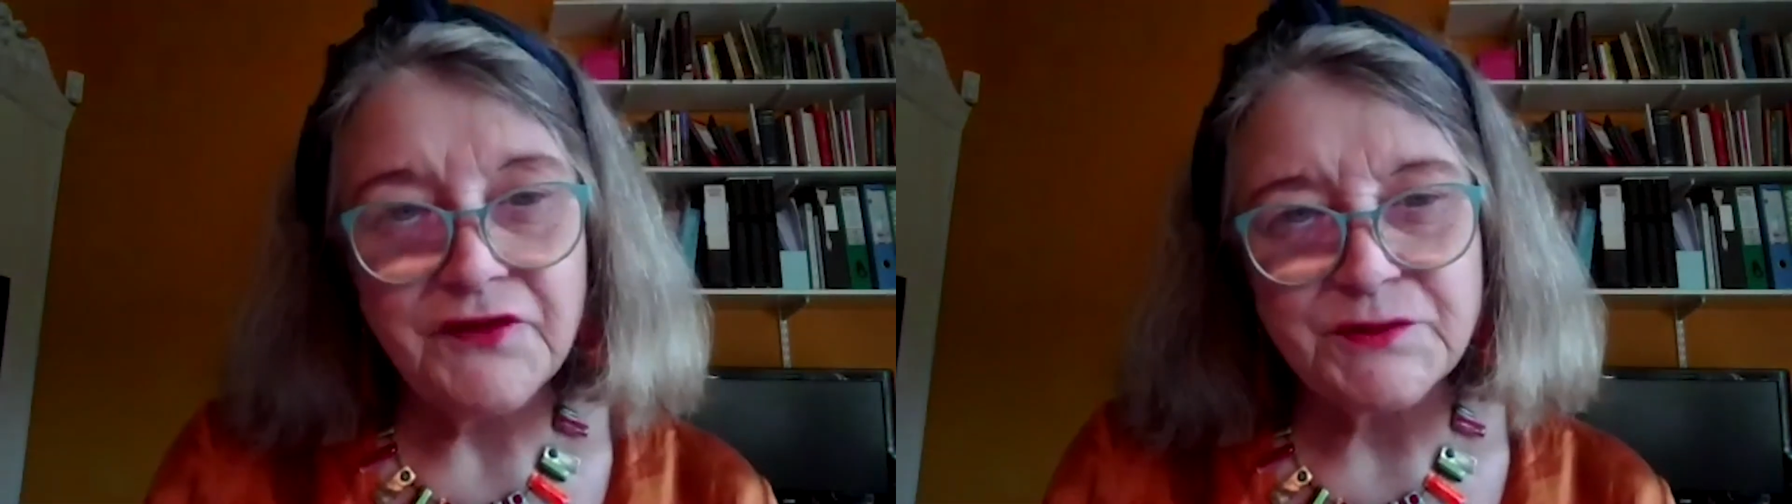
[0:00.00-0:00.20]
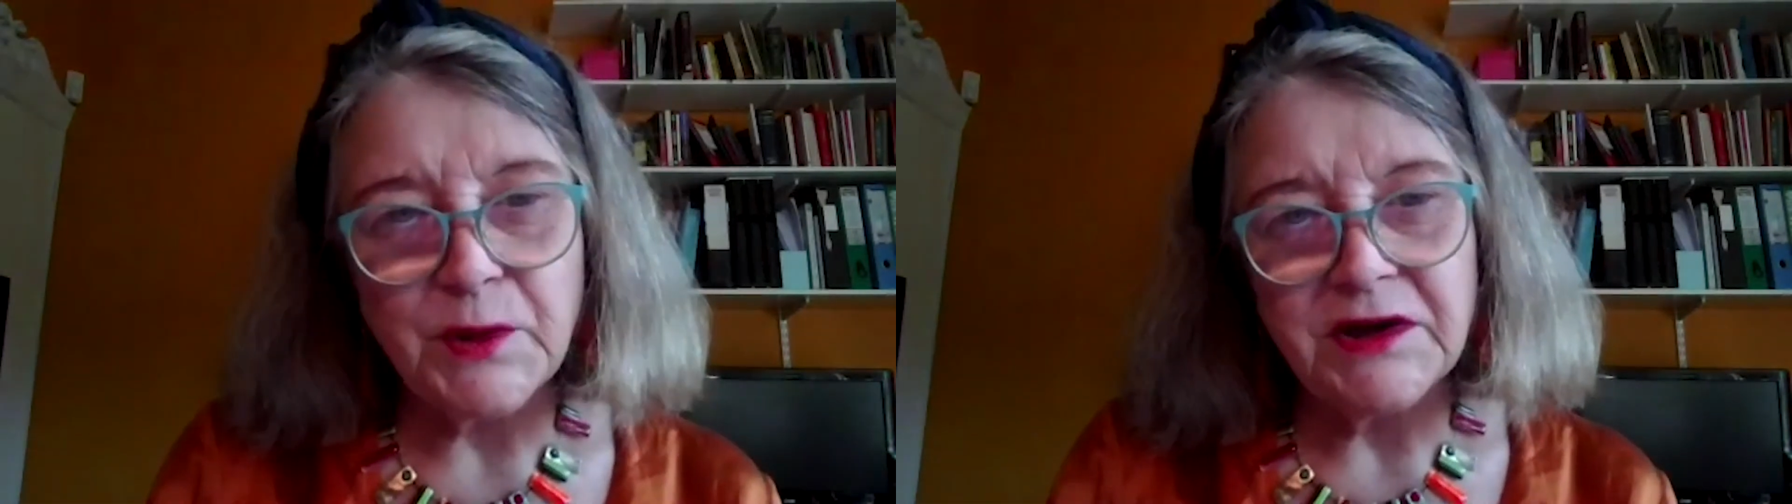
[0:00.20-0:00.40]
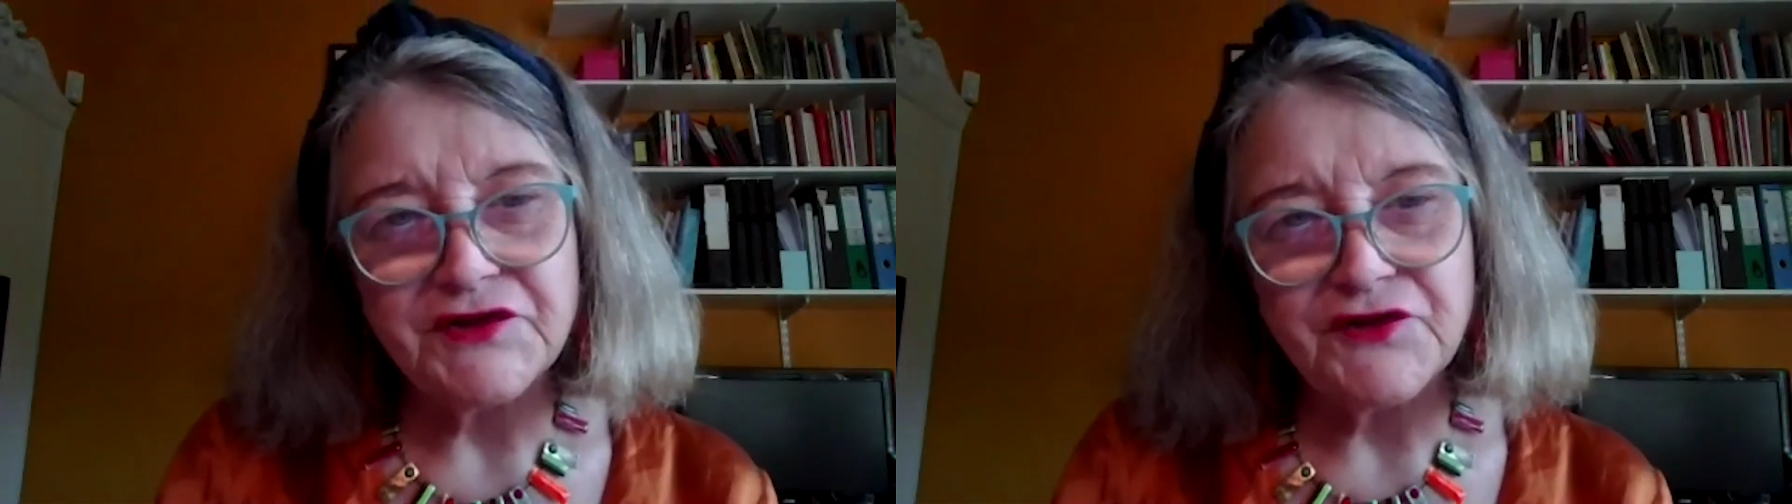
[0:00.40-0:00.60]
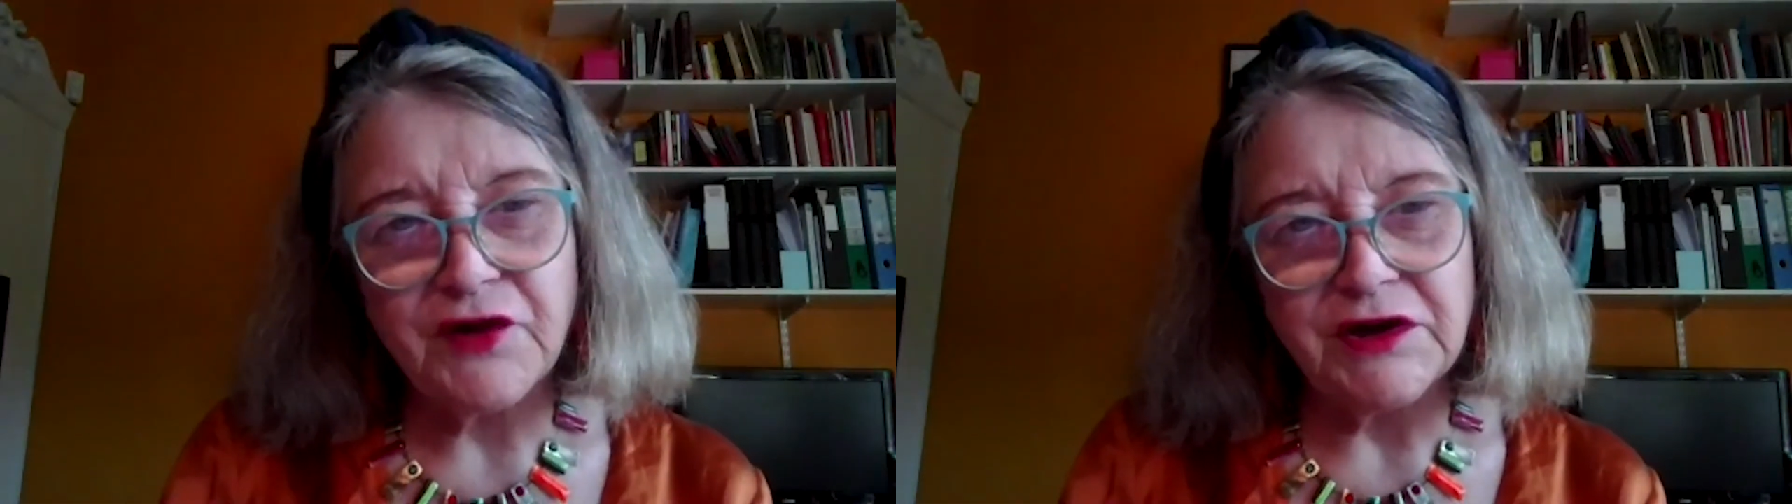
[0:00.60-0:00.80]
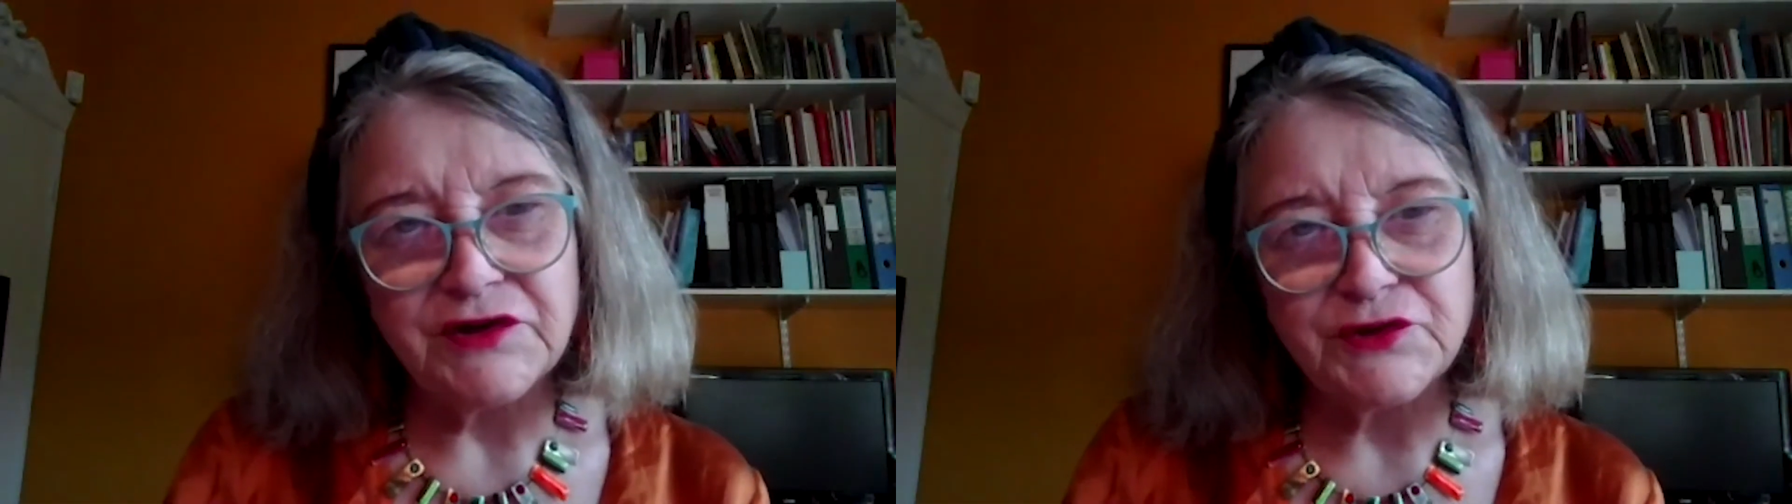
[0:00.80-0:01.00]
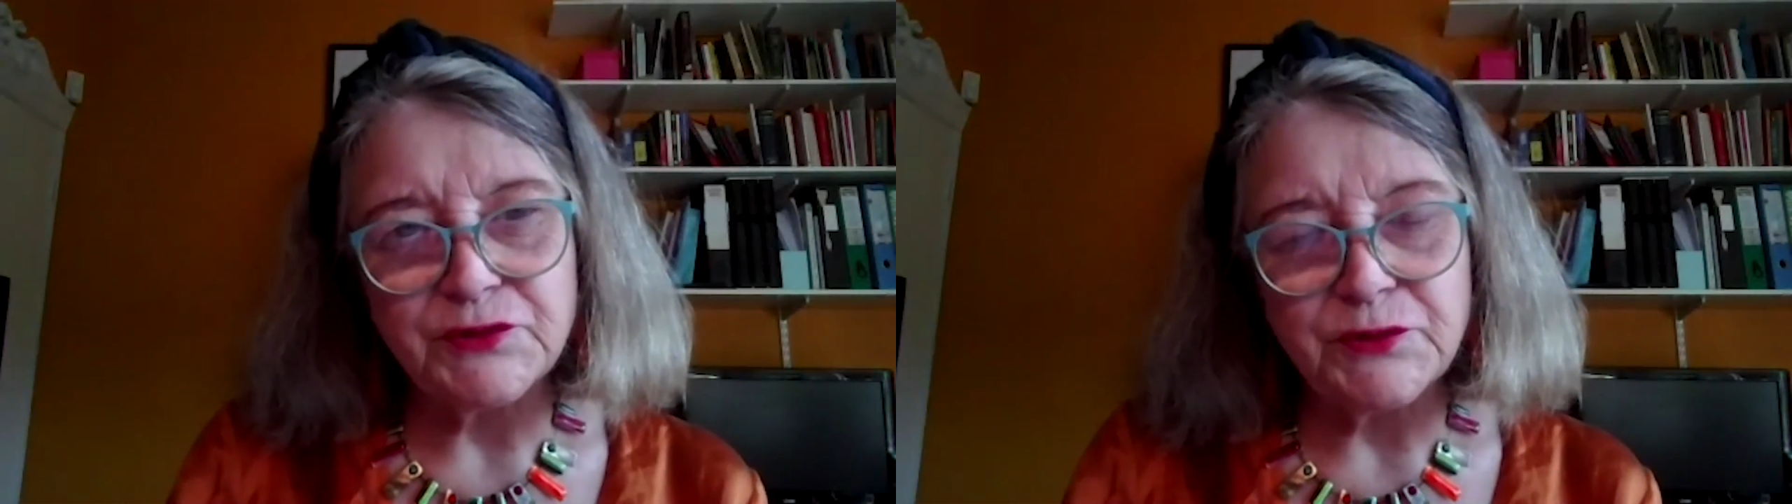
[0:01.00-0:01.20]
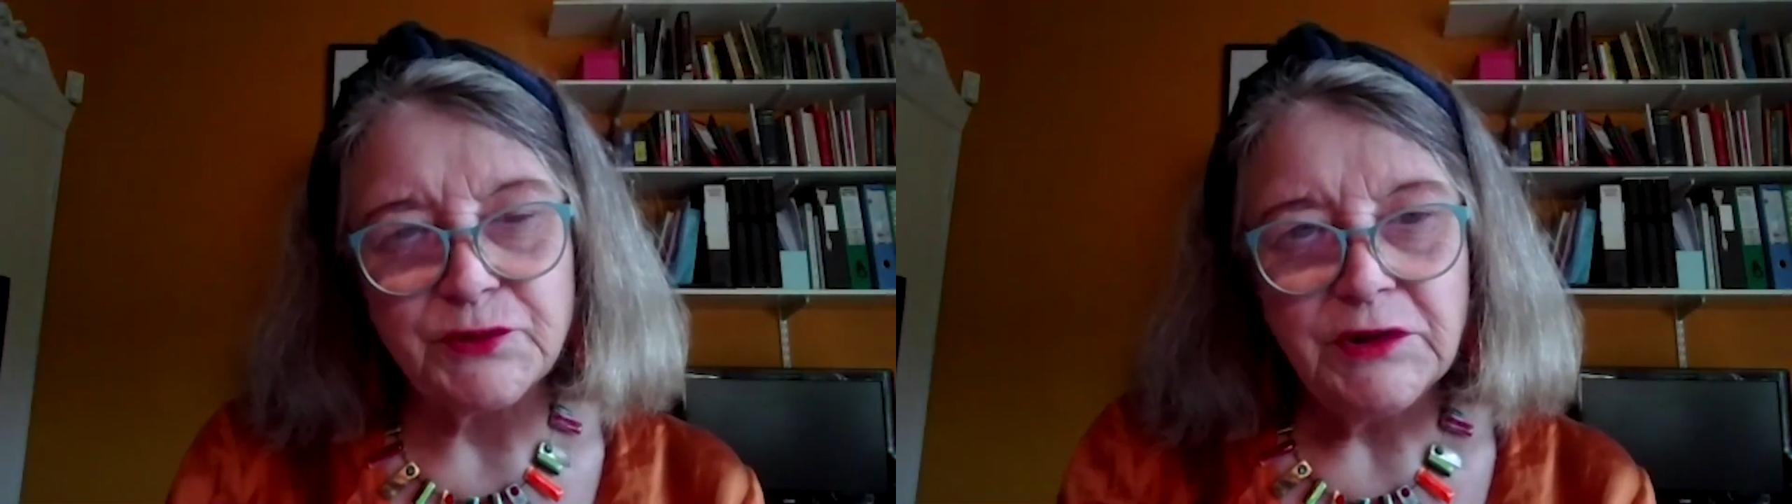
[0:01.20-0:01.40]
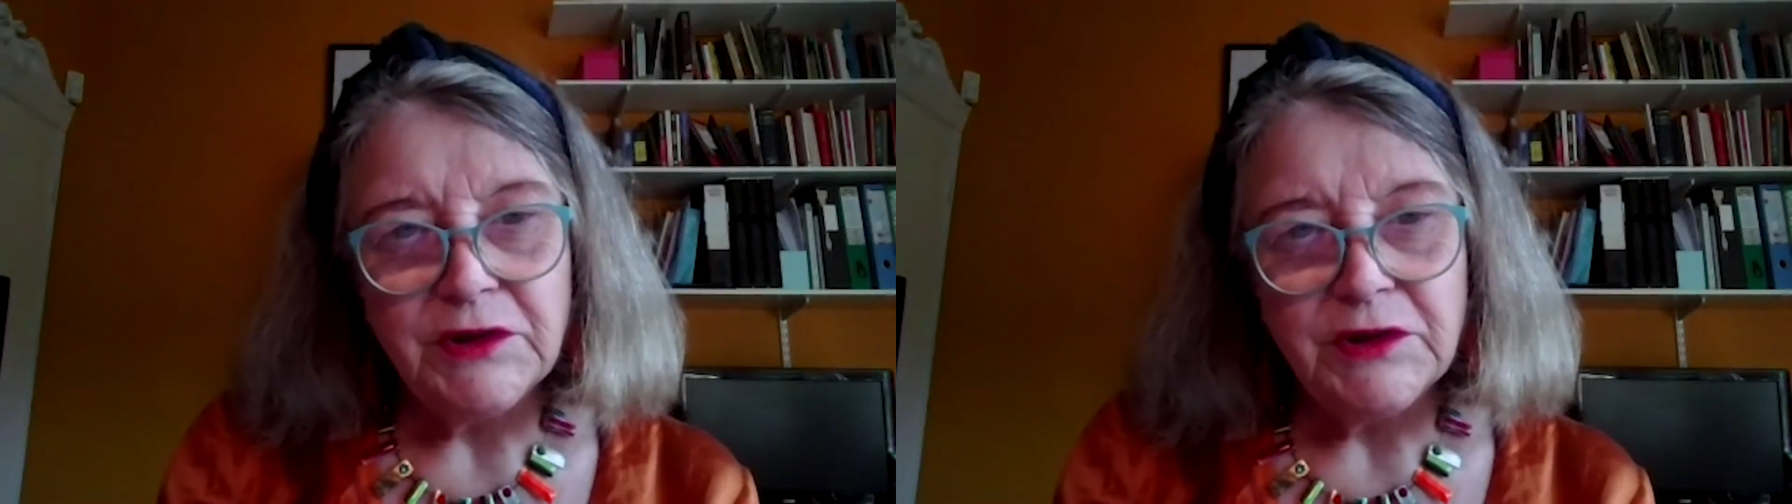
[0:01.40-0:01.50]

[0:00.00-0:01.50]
as well as trying to